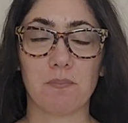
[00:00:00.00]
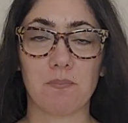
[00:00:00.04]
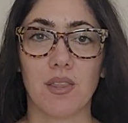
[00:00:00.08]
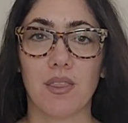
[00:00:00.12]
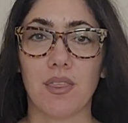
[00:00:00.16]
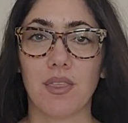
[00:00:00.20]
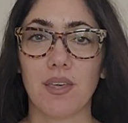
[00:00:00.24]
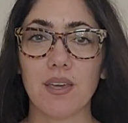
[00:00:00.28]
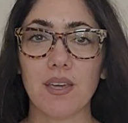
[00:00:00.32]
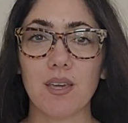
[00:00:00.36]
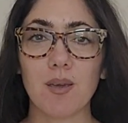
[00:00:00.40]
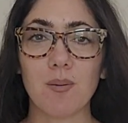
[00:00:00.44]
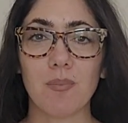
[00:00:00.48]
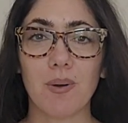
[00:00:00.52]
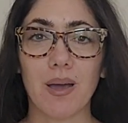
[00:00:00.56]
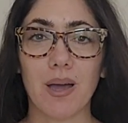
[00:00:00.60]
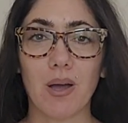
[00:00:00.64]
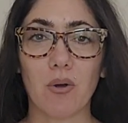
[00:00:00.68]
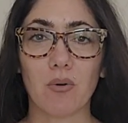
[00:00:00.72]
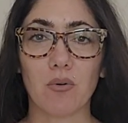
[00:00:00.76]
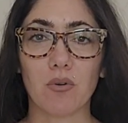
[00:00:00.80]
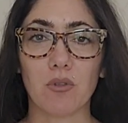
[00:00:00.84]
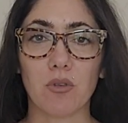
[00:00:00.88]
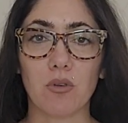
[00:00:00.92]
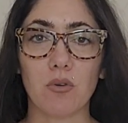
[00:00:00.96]
Think
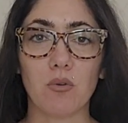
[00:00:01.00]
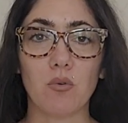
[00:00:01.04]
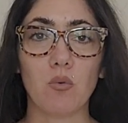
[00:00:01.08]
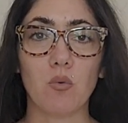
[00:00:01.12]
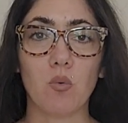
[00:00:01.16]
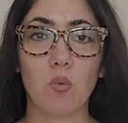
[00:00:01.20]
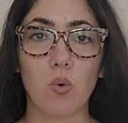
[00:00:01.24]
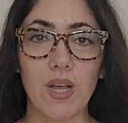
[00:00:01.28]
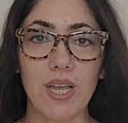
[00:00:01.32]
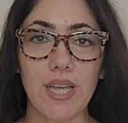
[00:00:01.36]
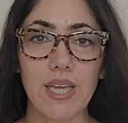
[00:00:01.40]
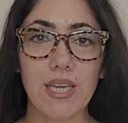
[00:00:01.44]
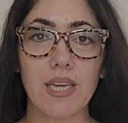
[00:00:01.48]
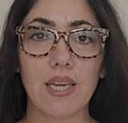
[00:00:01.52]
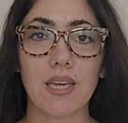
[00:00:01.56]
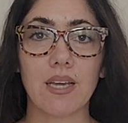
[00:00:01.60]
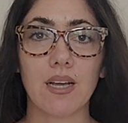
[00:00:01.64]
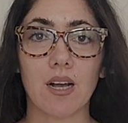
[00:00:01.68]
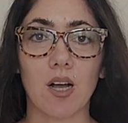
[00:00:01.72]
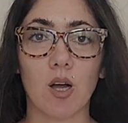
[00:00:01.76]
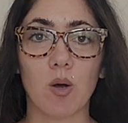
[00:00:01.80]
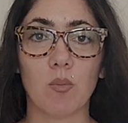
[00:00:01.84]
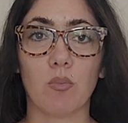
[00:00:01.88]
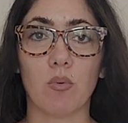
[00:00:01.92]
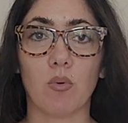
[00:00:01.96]
about you
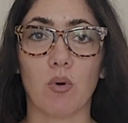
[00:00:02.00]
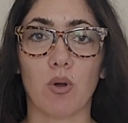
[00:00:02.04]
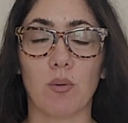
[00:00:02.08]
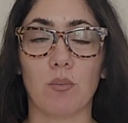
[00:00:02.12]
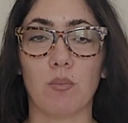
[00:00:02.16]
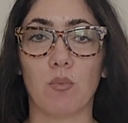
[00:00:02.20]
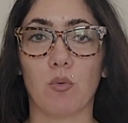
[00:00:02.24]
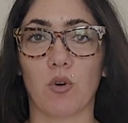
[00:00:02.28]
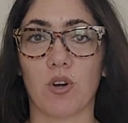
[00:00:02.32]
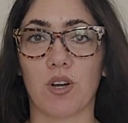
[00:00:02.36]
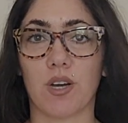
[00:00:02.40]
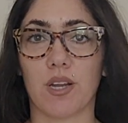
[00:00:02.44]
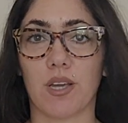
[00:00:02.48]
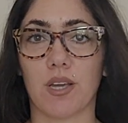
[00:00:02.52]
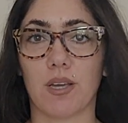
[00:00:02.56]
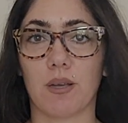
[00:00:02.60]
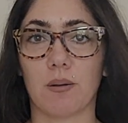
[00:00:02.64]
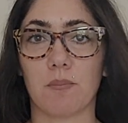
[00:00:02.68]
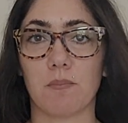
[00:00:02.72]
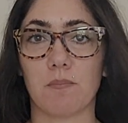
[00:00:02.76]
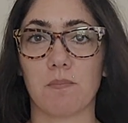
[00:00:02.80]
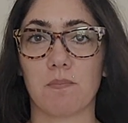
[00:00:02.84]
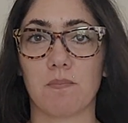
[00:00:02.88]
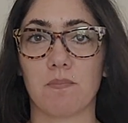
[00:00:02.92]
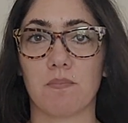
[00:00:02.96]
waking up one morning
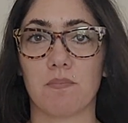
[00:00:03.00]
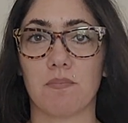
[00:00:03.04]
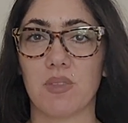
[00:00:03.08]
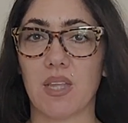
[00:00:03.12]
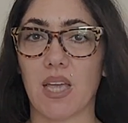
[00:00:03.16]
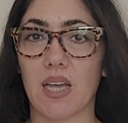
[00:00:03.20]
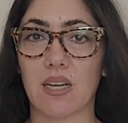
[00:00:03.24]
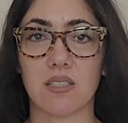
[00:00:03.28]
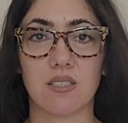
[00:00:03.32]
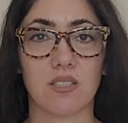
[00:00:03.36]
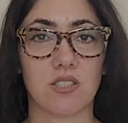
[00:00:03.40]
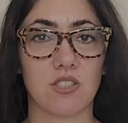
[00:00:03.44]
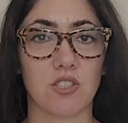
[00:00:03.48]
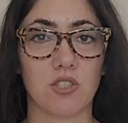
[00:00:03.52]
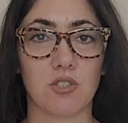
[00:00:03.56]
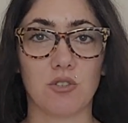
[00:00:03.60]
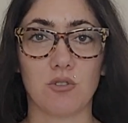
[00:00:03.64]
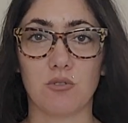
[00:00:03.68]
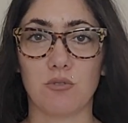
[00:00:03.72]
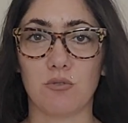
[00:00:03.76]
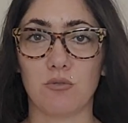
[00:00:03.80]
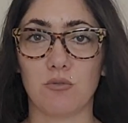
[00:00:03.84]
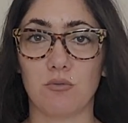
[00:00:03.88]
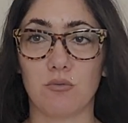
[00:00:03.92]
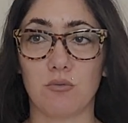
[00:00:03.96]
next
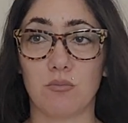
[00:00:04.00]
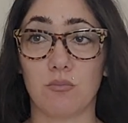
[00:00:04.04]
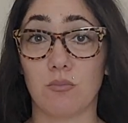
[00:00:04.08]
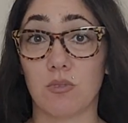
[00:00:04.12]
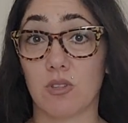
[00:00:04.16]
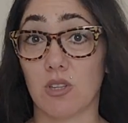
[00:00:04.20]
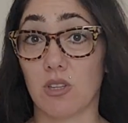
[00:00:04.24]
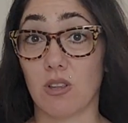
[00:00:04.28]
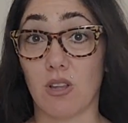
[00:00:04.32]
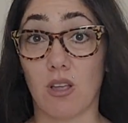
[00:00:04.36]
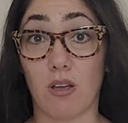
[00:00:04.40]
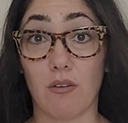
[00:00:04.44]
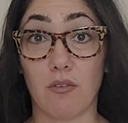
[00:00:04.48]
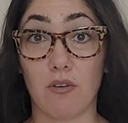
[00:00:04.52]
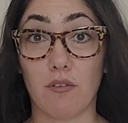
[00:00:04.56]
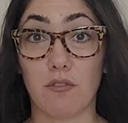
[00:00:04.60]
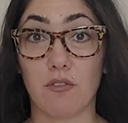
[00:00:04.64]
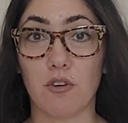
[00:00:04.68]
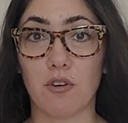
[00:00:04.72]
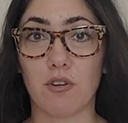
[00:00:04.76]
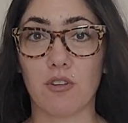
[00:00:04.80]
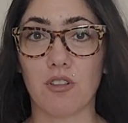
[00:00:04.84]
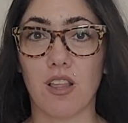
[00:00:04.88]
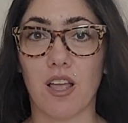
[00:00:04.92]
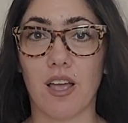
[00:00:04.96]
to the love
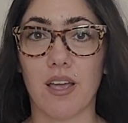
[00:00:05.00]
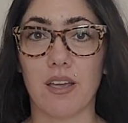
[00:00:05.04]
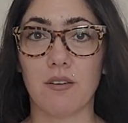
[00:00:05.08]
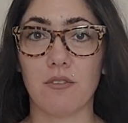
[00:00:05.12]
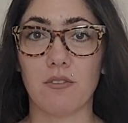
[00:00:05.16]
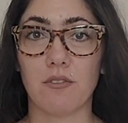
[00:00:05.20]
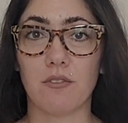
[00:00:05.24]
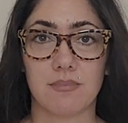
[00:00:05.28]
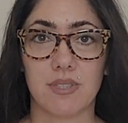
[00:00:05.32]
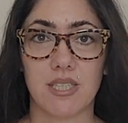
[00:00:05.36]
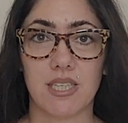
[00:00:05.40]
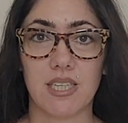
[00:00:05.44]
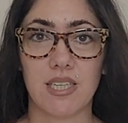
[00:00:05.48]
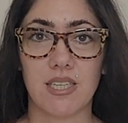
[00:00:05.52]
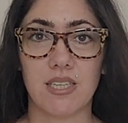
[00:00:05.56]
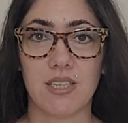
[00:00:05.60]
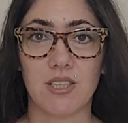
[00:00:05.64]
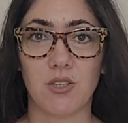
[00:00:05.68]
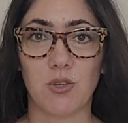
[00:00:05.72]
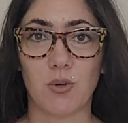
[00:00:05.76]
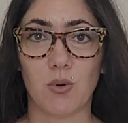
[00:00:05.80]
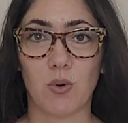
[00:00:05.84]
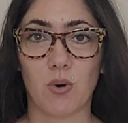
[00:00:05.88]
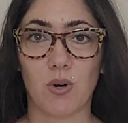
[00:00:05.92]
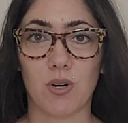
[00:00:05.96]
of your life
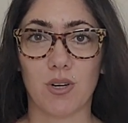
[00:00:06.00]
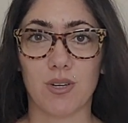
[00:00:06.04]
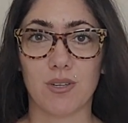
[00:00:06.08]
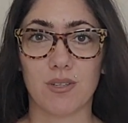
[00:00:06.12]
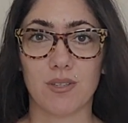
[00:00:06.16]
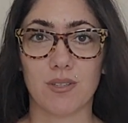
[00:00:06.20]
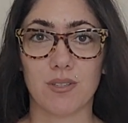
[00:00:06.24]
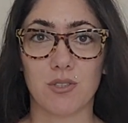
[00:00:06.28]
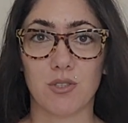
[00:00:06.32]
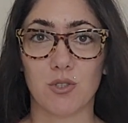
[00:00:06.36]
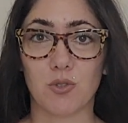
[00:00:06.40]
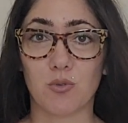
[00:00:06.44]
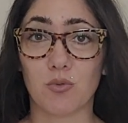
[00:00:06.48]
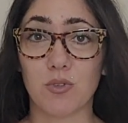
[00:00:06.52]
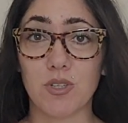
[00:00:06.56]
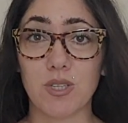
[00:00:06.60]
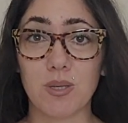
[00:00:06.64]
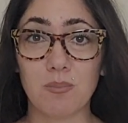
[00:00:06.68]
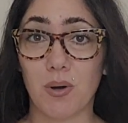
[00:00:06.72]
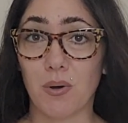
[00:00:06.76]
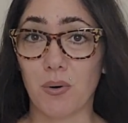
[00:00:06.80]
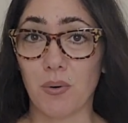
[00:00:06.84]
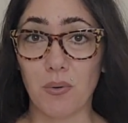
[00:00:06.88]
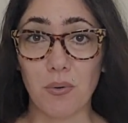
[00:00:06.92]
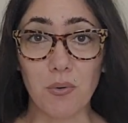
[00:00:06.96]
in your
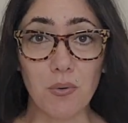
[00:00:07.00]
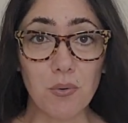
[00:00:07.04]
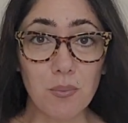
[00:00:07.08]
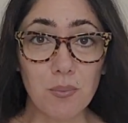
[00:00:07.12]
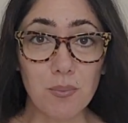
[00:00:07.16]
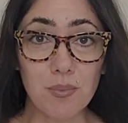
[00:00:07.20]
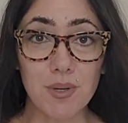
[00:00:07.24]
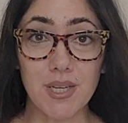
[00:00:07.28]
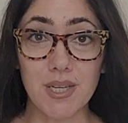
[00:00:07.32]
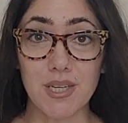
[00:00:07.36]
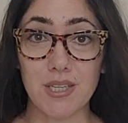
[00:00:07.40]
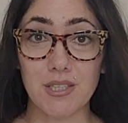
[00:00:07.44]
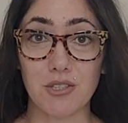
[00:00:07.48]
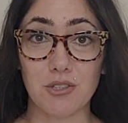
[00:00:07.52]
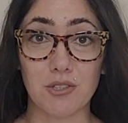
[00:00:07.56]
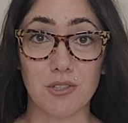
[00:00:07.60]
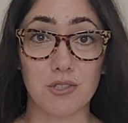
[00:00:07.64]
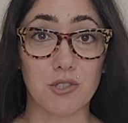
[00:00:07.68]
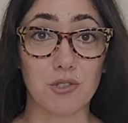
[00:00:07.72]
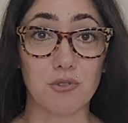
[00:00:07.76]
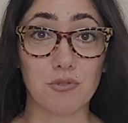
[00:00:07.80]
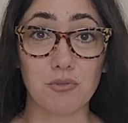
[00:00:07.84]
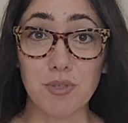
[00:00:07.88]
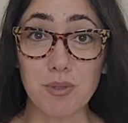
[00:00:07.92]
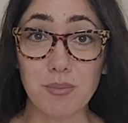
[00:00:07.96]
dream home, in your
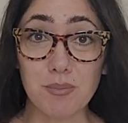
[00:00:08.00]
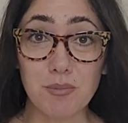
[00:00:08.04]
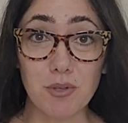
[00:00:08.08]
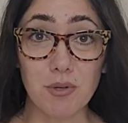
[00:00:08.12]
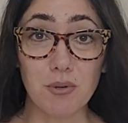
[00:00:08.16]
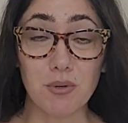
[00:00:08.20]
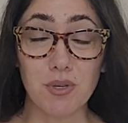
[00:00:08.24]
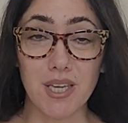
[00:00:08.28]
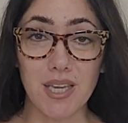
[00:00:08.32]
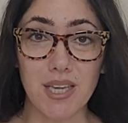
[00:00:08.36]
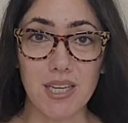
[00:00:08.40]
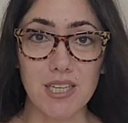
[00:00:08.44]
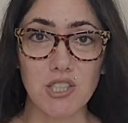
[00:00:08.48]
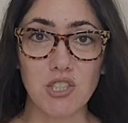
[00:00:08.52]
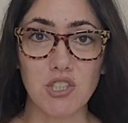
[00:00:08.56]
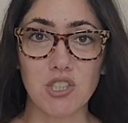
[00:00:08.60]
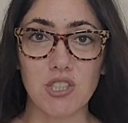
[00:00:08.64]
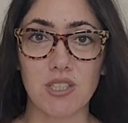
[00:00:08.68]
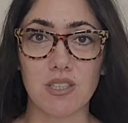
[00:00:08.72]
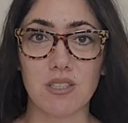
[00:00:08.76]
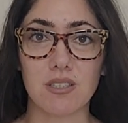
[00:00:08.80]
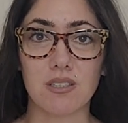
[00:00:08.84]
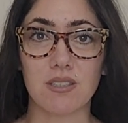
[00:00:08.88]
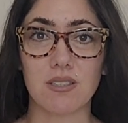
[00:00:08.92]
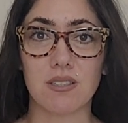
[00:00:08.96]
dream
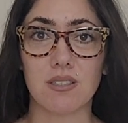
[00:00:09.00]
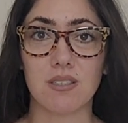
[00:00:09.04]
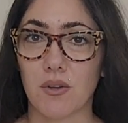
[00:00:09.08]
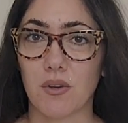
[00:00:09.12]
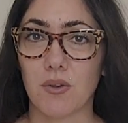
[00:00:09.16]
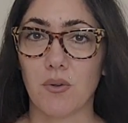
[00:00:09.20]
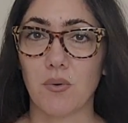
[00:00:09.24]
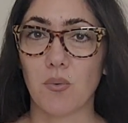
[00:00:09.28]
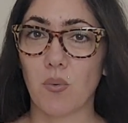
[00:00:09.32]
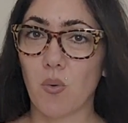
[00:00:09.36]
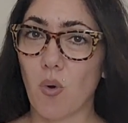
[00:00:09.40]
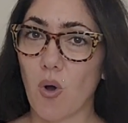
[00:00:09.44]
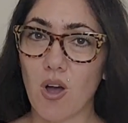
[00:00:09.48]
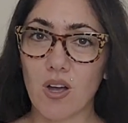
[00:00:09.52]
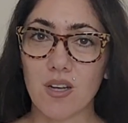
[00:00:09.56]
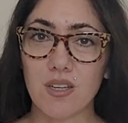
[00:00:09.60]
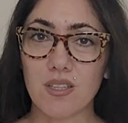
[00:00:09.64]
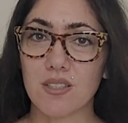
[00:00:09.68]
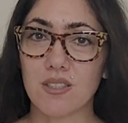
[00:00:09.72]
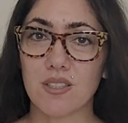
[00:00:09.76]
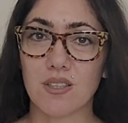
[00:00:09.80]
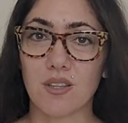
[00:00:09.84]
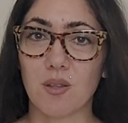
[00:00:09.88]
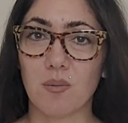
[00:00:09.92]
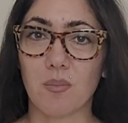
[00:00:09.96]
location. You walk
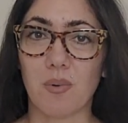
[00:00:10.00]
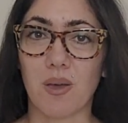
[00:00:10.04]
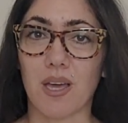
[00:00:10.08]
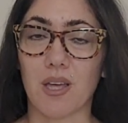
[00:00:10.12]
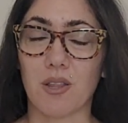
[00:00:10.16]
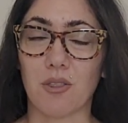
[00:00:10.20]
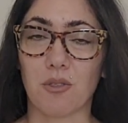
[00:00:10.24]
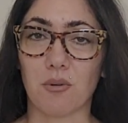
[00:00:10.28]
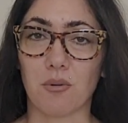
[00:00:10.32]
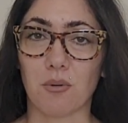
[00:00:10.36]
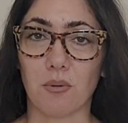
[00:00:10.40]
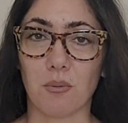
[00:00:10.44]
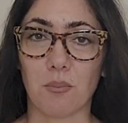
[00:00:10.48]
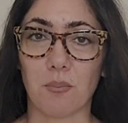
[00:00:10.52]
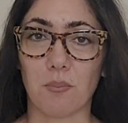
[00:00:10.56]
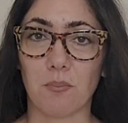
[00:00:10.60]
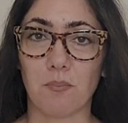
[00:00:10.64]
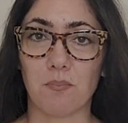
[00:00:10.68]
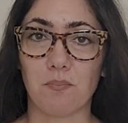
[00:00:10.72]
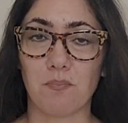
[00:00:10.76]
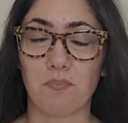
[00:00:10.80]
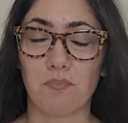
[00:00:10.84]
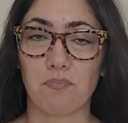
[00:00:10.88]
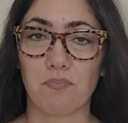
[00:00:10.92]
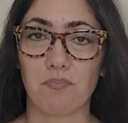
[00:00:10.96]
into the bathroom,
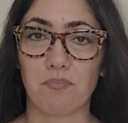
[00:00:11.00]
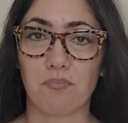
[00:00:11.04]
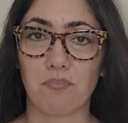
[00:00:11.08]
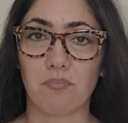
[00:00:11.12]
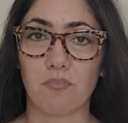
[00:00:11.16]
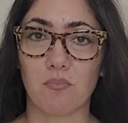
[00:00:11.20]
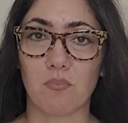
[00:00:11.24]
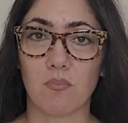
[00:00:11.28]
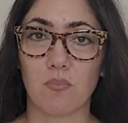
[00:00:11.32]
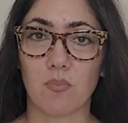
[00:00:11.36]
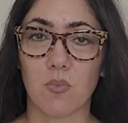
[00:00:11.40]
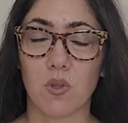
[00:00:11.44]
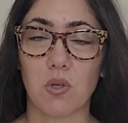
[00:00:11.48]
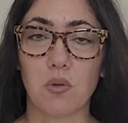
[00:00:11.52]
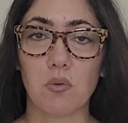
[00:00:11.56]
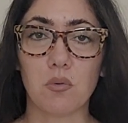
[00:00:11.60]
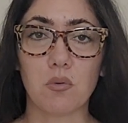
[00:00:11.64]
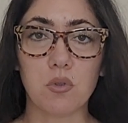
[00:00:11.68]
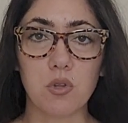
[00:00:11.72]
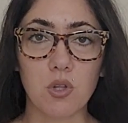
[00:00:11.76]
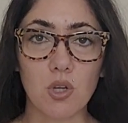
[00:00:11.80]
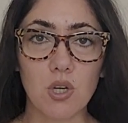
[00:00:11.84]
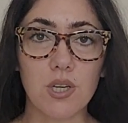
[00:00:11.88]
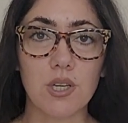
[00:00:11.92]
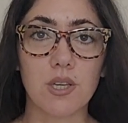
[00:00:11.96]
you
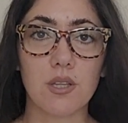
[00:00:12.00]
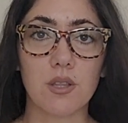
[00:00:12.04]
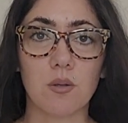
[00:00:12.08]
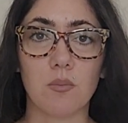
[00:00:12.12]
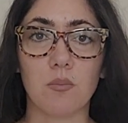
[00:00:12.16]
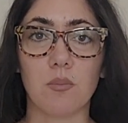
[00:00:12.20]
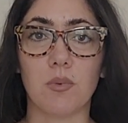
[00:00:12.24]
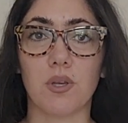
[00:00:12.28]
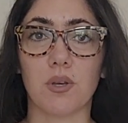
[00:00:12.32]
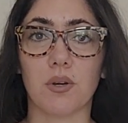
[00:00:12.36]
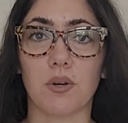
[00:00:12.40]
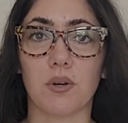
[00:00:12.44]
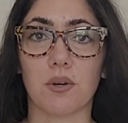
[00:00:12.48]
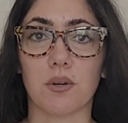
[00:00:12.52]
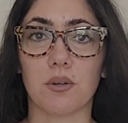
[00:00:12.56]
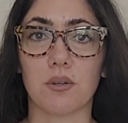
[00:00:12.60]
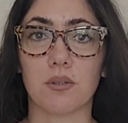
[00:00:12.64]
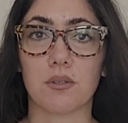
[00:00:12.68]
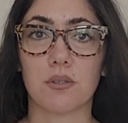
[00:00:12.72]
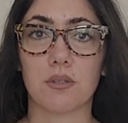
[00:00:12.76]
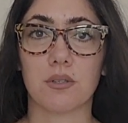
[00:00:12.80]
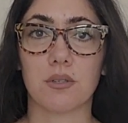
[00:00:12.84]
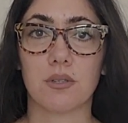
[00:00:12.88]
look in the mirror,